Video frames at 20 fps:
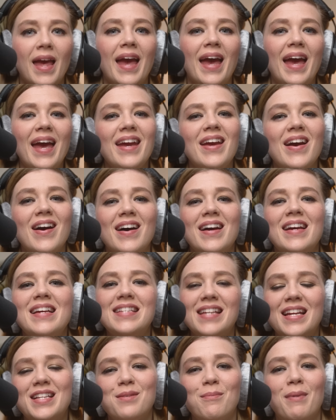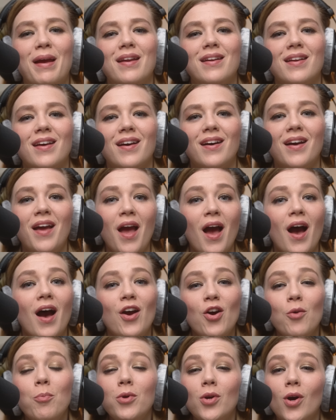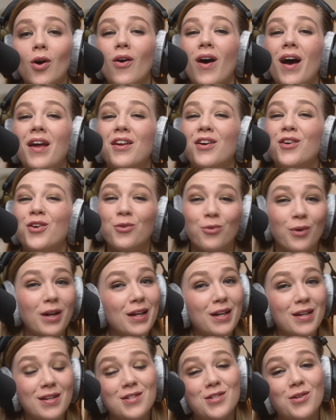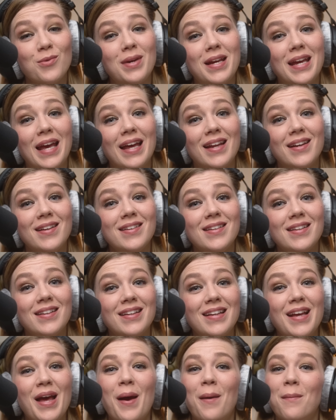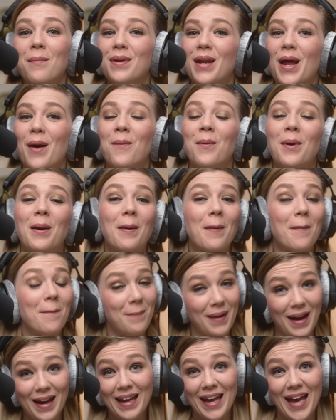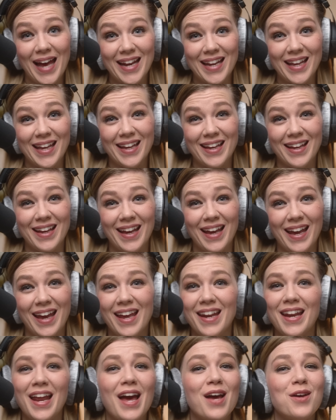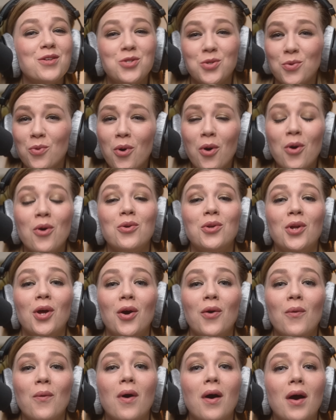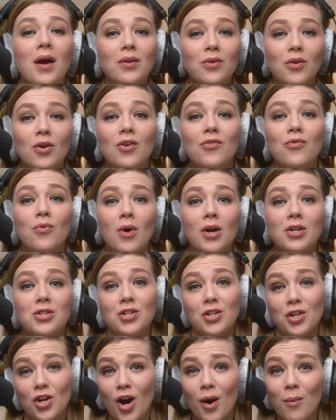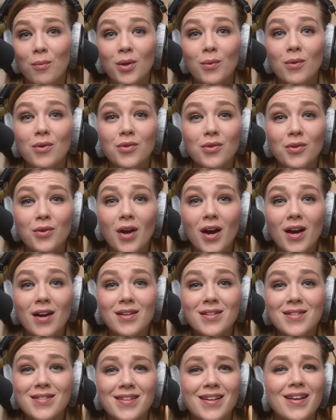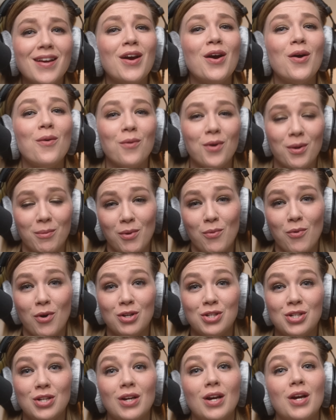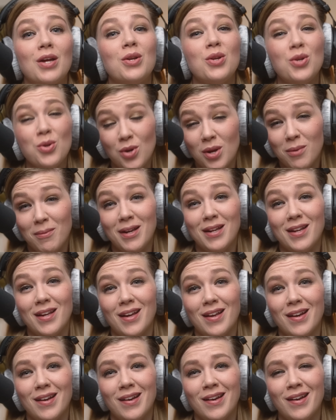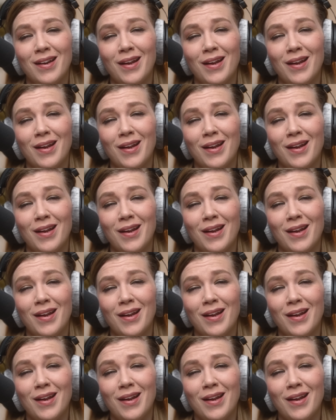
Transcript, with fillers: Hey guys, it's Amanda. I hope you all had a great Easter weekend. Now we're back at it. And as you all know, I love watching comedy with you guys. We're going to be watching a new comedian.